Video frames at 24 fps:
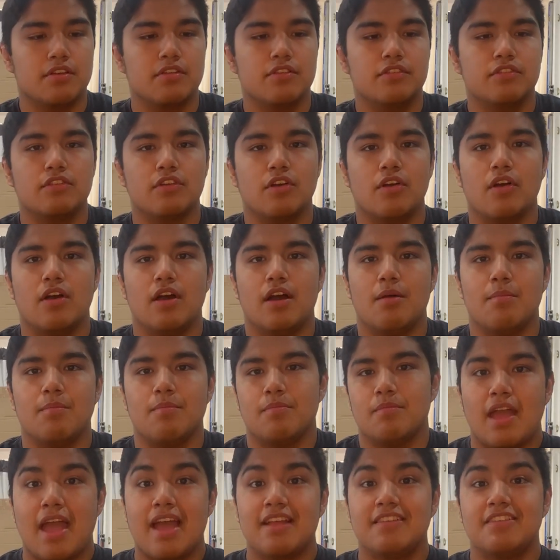So
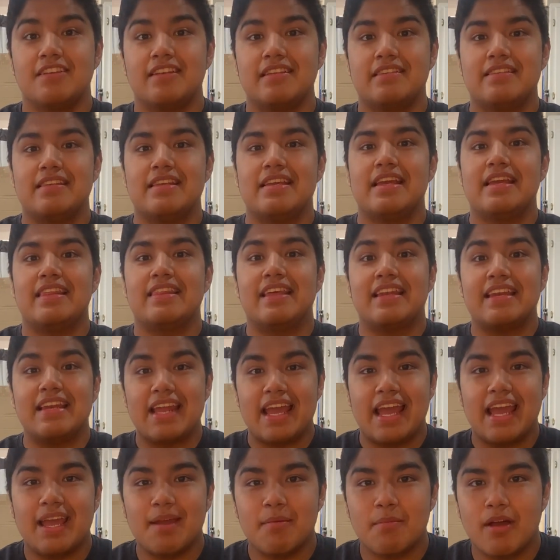as you can see in the
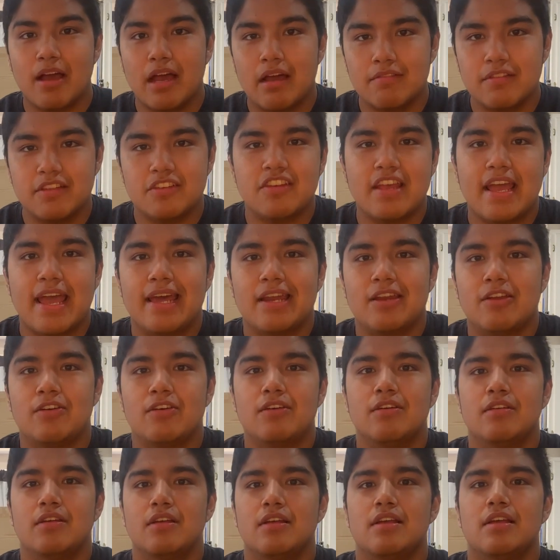name of the
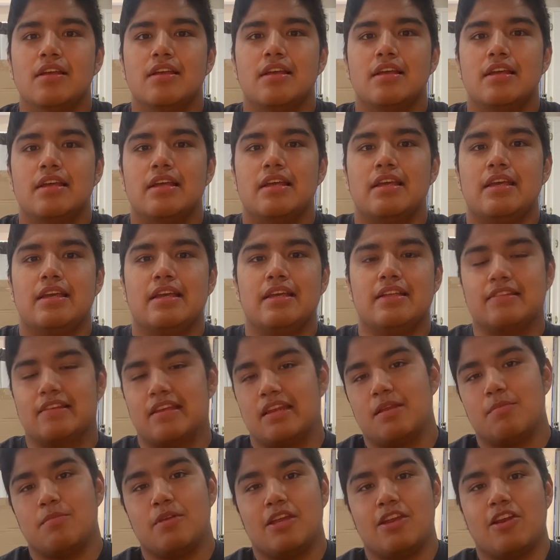channel, it's going
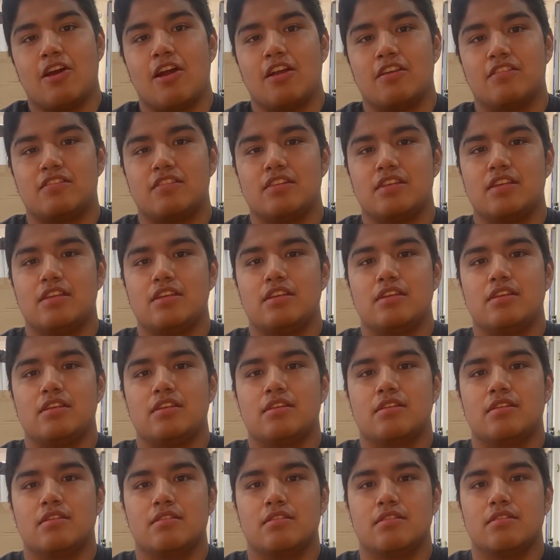to be an RC
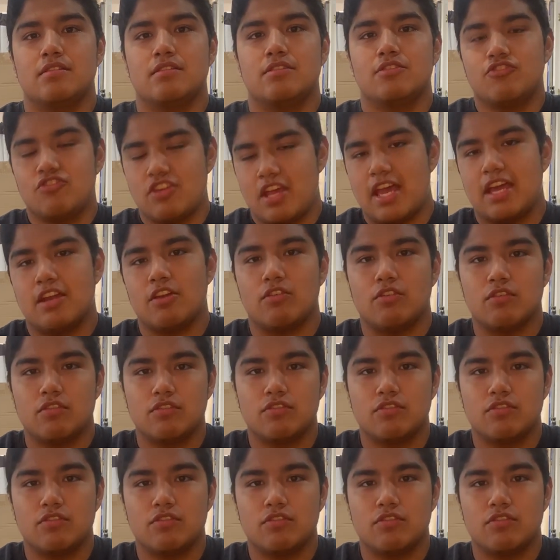channel.